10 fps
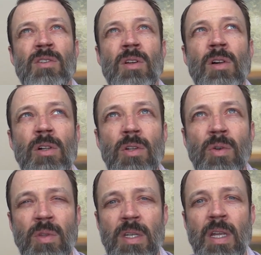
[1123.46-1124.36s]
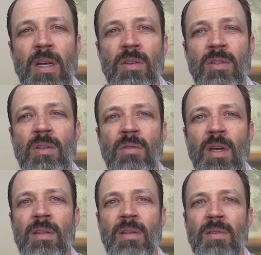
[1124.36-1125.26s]
clue that tells you
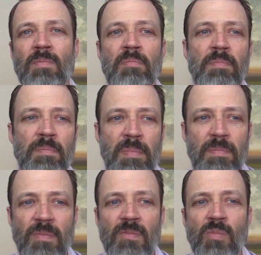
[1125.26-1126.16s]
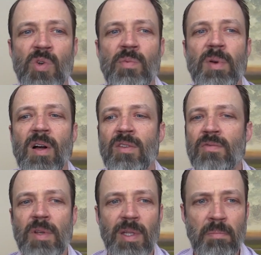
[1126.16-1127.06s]
that this response,
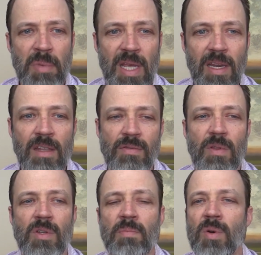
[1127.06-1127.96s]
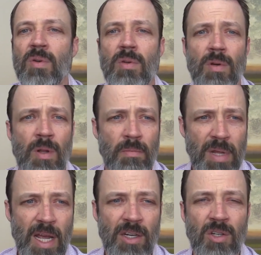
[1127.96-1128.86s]
feeling pity for this person or
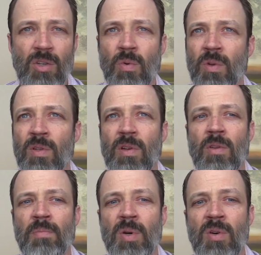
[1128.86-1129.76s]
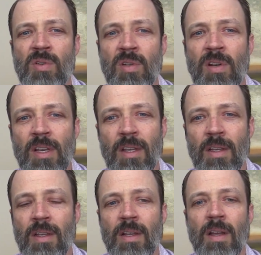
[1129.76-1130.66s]
compassion toward this other person
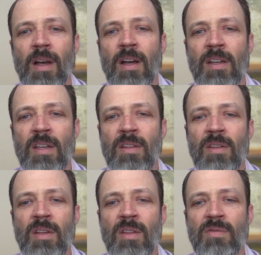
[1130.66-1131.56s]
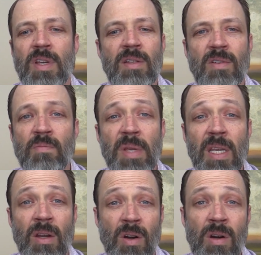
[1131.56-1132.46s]
in the face of
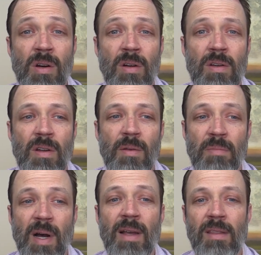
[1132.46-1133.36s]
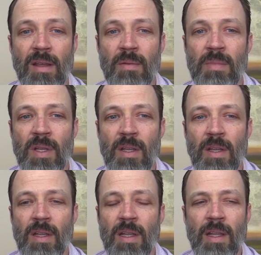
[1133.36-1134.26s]
being hurt by them,
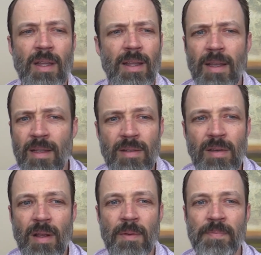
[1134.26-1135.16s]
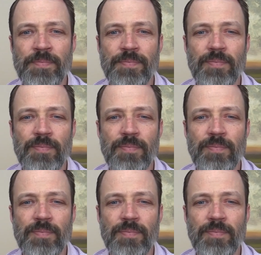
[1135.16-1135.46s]
it's a